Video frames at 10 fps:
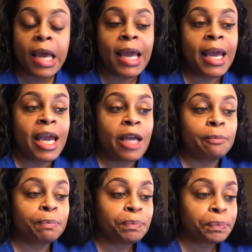
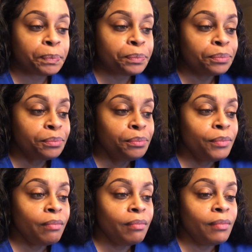And
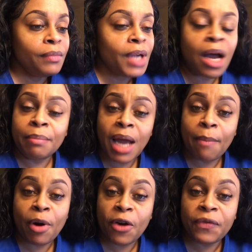I'm
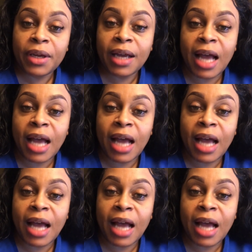not perfect.